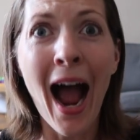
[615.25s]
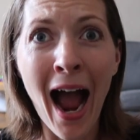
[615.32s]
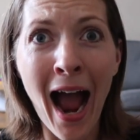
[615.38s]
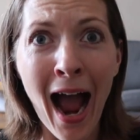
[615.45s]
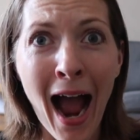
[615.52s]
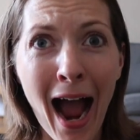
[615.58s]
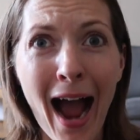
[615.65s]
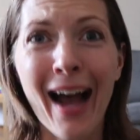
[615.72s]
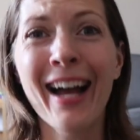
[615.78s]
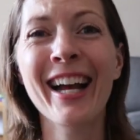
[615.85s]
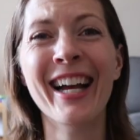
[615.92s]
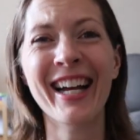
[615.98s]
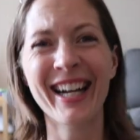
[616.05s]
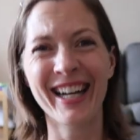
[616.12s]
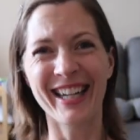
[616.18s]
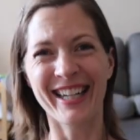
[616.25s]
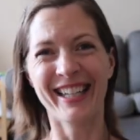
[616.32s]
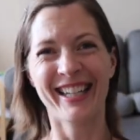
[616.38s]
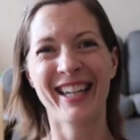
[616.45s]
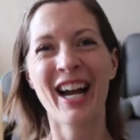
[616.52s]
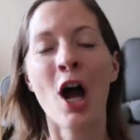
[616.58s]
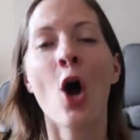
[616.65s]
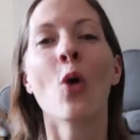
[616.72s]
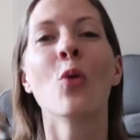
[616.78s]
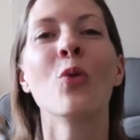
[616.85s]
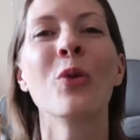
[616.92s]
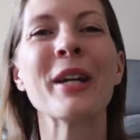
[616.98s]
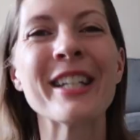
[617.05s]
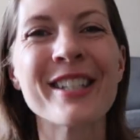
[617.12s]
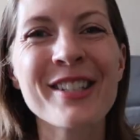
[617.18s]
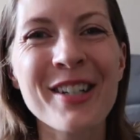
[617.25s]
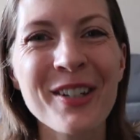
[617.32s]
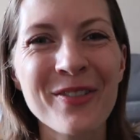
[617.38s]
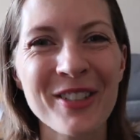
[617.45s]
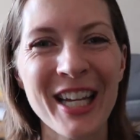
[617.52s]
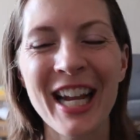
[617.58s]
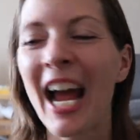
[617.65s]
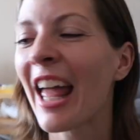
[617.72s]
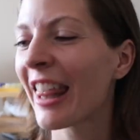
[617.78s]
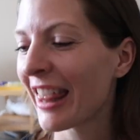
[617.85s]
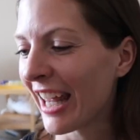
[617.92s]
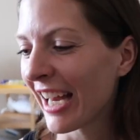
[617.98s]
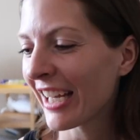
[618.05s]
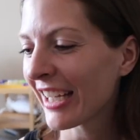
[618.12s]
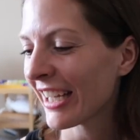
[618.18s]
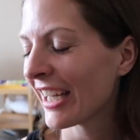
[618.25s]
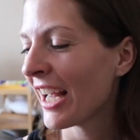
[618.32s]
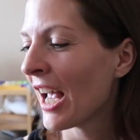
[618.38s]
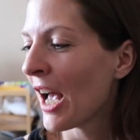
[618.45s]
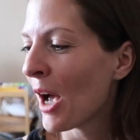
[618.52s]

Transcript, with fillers: Ah! we deserved it, I think.